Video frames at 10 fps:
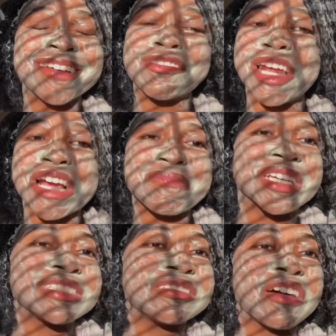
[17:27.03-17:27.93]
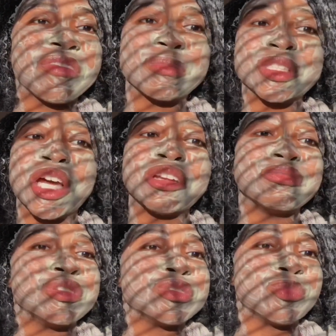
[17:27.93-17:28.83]
you like my stuff, I'm telling you
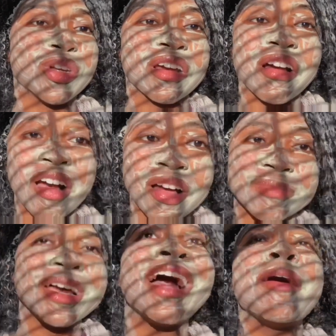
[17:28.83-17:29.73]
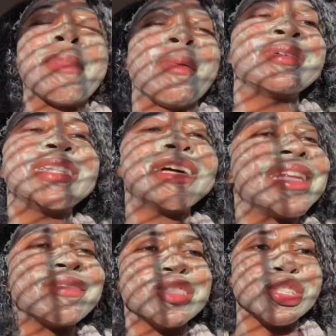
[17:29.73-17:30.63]
there's more to come. My personality
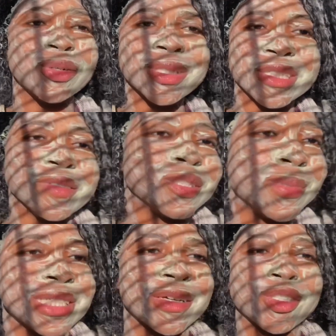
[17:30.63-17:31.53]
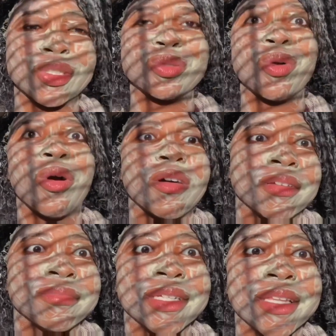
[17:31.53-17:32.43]
even showing this video because I was just talking,
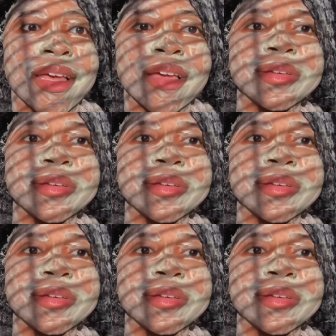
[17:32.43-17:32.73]
but like